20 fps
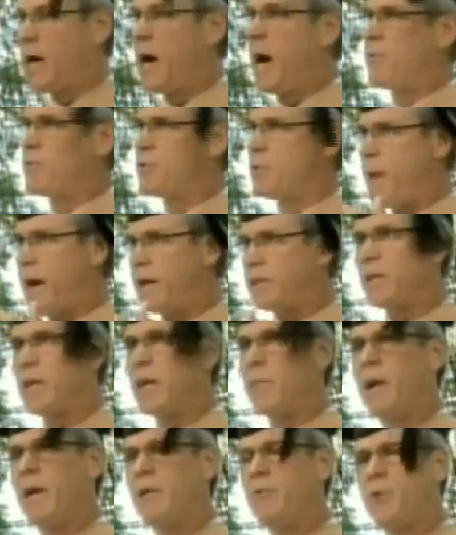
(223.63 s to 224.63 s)
I was about to
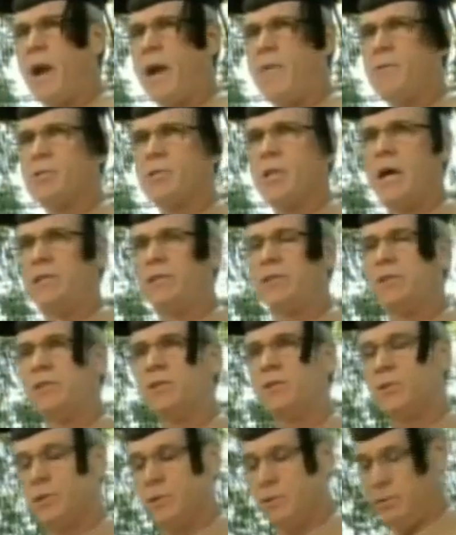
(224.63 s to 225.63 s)
get my driver's
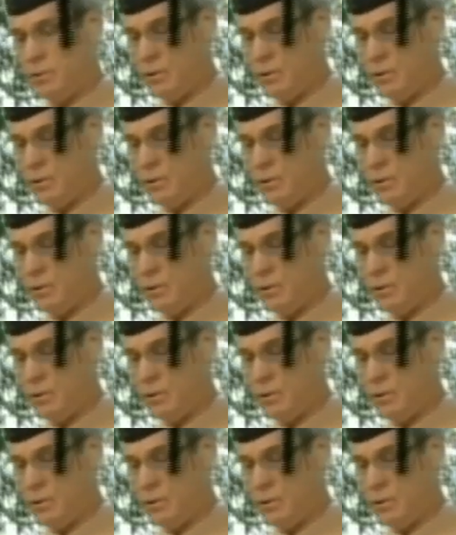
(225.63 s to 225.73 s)
license.